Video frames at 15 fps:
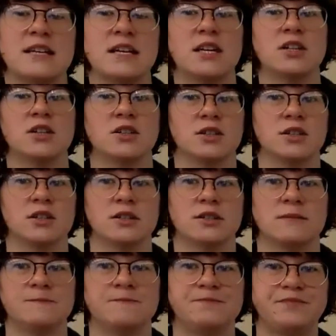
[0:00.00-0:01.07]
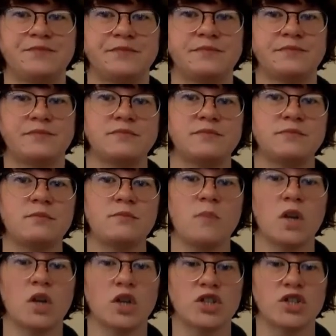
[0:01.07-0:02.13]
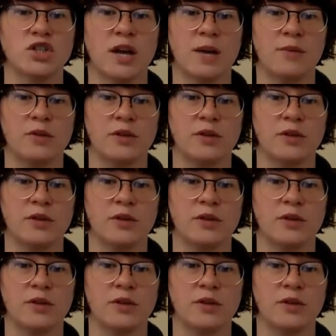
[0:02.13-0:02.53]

he could. Good job.